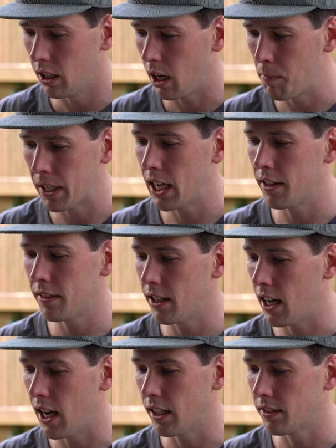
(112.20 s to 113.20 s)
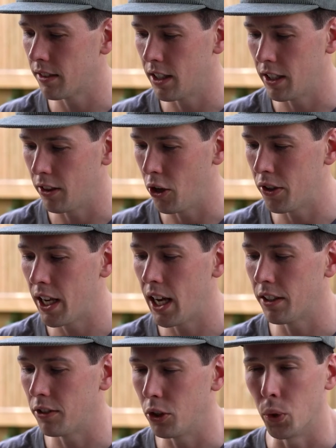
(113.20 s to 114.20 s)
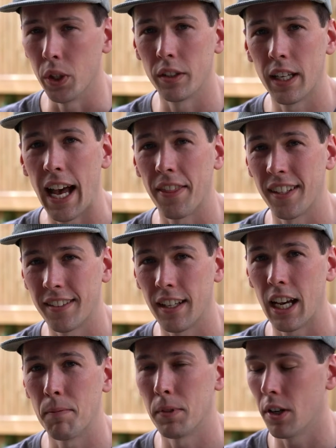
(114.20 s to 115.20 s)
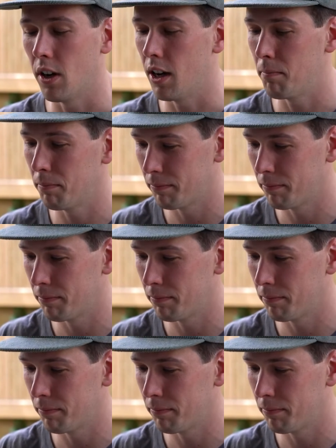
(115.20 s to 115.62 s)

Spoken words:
I began the task, then learned how to do it at the same time.